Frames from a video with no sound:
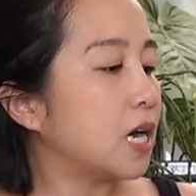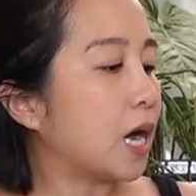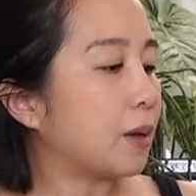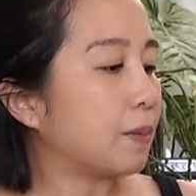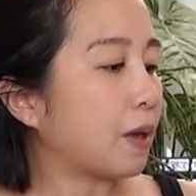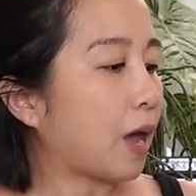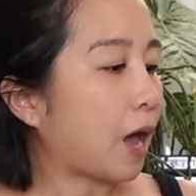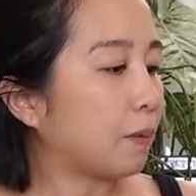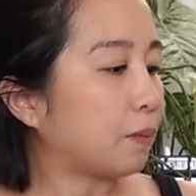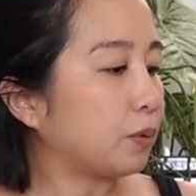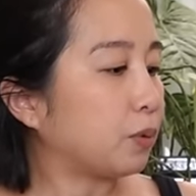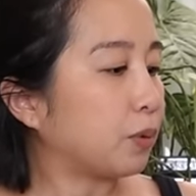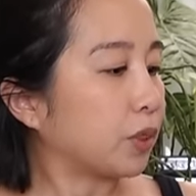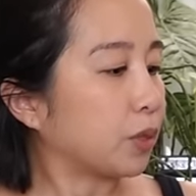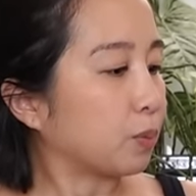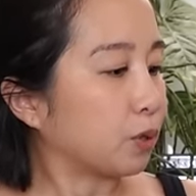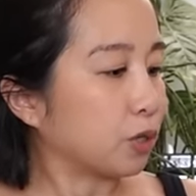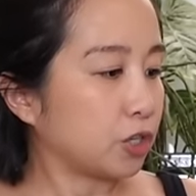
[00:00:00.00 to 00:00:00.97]
I'm happy
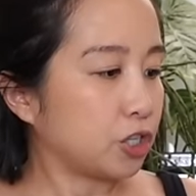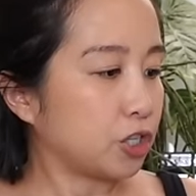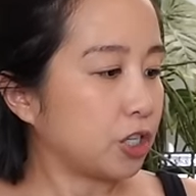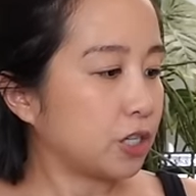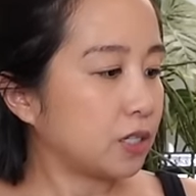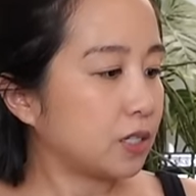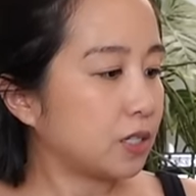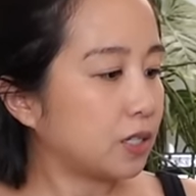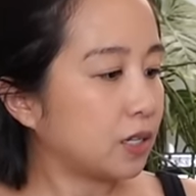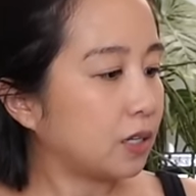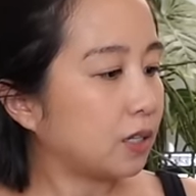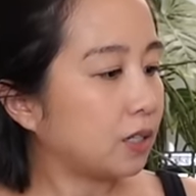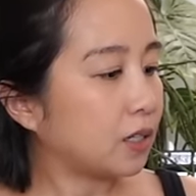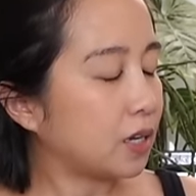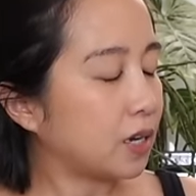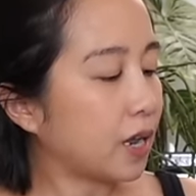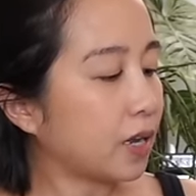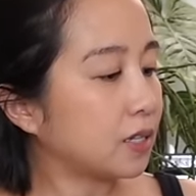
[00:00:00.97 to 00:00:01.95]
with the purchase.
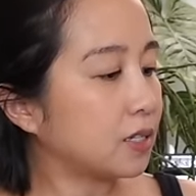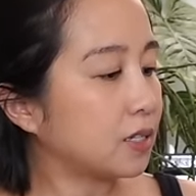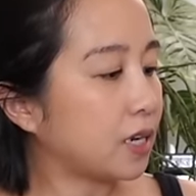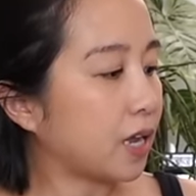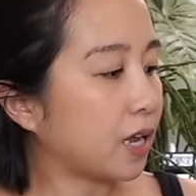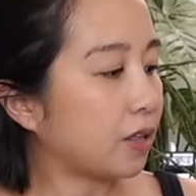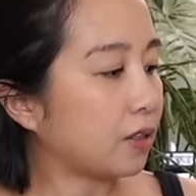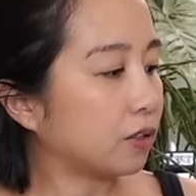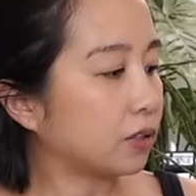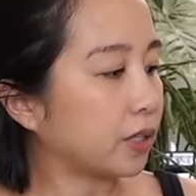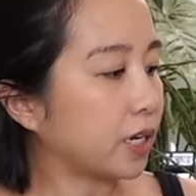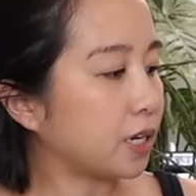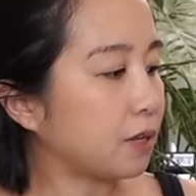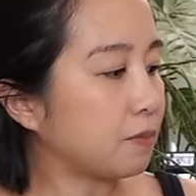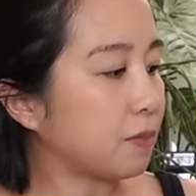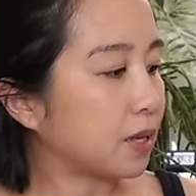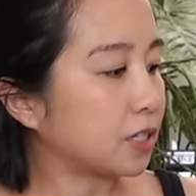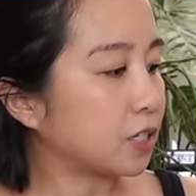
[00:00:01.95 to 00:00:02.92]
The next day, the
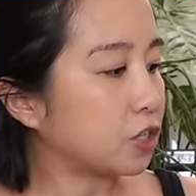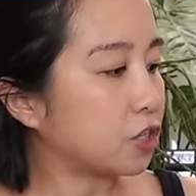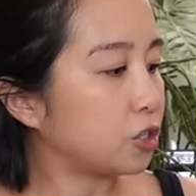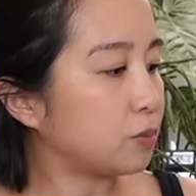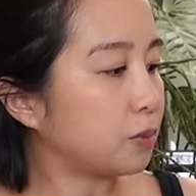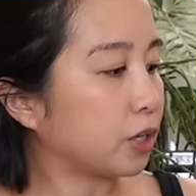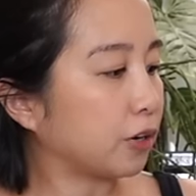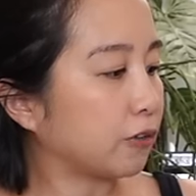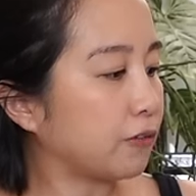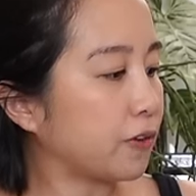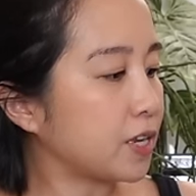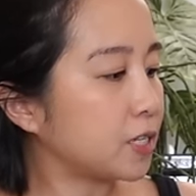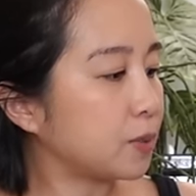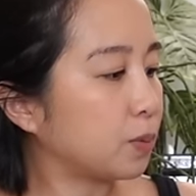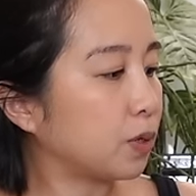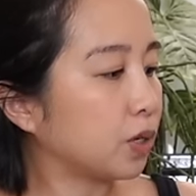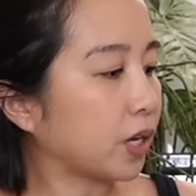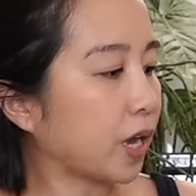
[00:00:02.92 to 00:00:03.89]
lady messages me on
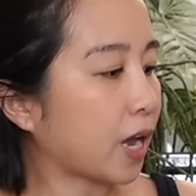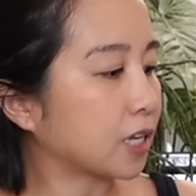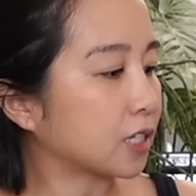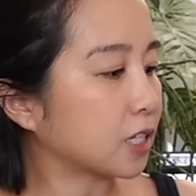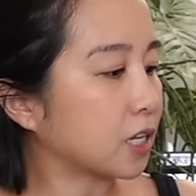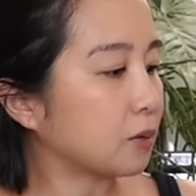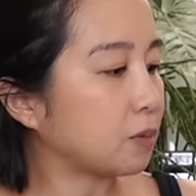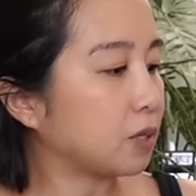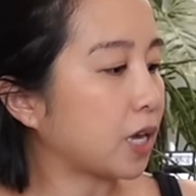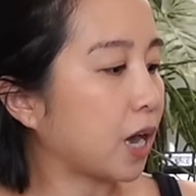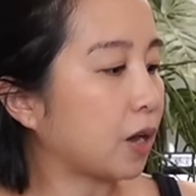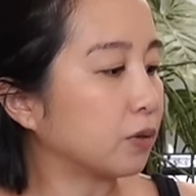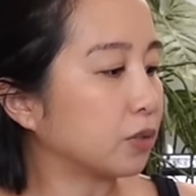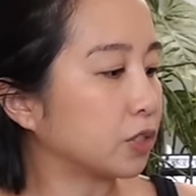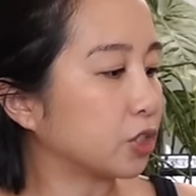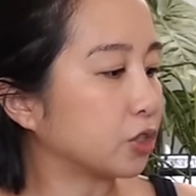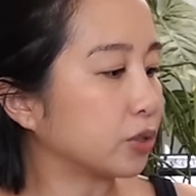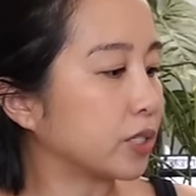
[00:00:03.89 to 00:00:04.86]
Facebook asking me how
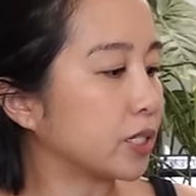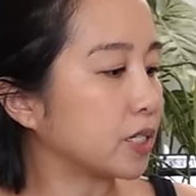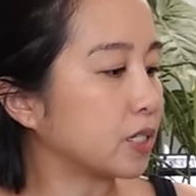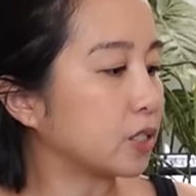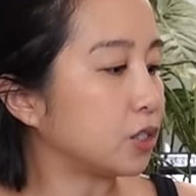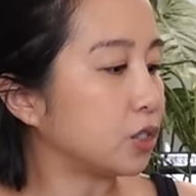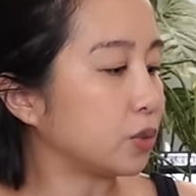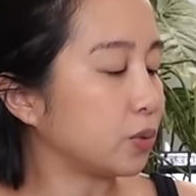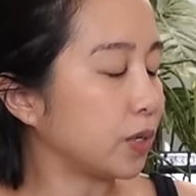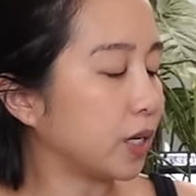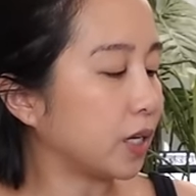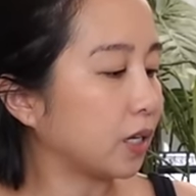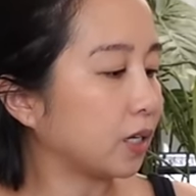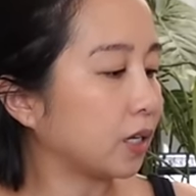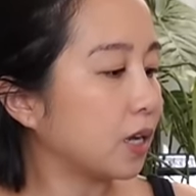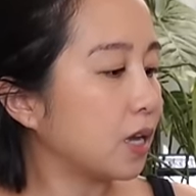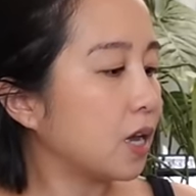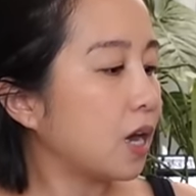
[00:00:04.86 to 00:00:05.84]
the tree is
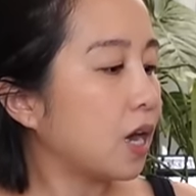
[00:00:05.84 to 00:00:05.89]
doing.